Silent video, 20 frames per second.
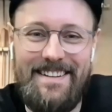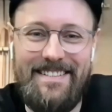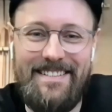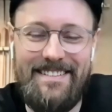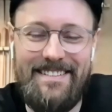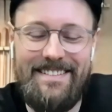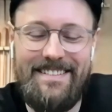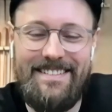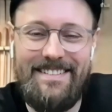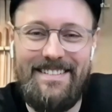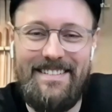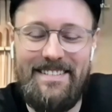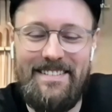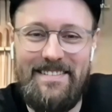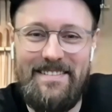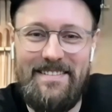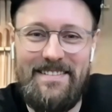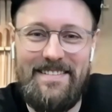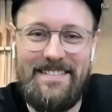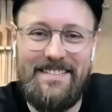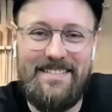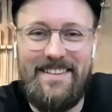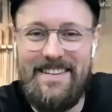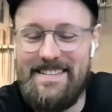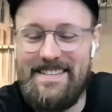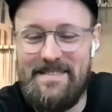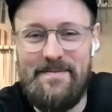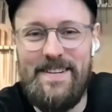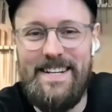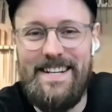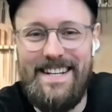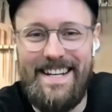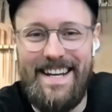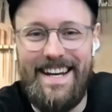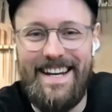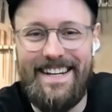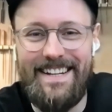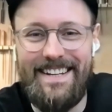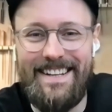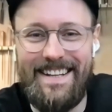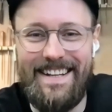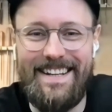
you. It's great to be here.